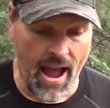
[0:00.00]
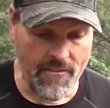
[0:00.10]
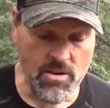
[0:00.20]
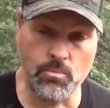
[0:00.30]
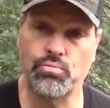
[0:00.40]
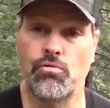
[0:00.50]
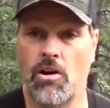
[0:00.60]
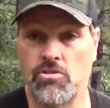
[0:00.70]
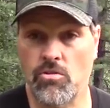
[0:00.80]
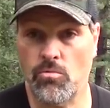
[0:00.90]
have him
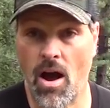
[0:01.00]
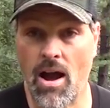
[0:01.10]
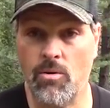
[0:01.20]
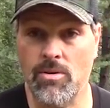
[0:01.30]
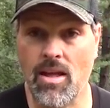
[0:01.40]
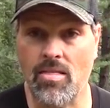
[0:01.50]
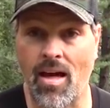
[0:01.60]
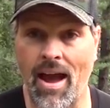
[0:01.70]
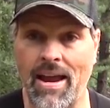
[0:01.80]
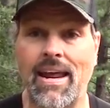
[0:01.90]
brush a rock with the
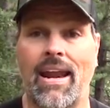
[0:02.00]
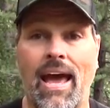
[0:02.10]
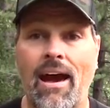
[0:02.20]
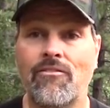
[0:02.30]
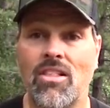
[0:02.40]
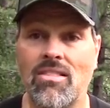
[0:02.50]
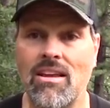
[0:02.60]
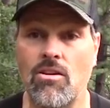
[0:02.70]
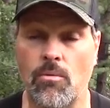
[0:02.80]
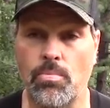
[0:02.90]
line, and have the
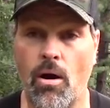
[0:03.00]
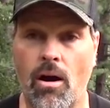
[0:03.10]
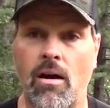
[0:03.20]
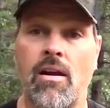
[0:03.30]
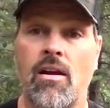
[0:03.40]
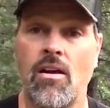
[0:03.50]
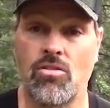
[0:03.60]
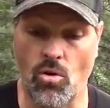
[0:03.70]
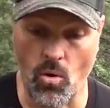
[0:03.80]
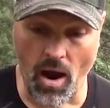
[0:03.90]
leader part.
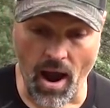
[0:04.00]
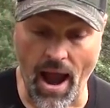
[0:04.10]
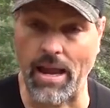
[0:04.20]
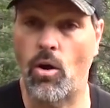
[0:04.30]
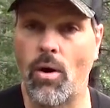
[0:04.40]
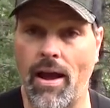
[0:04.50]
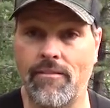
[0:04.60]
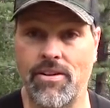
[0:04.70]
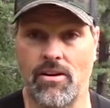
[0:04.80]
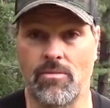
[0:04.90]
So I go
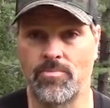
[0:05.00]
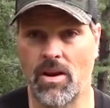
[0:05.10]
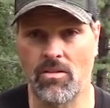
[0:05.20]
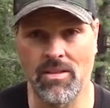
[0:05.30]
heavier. Now,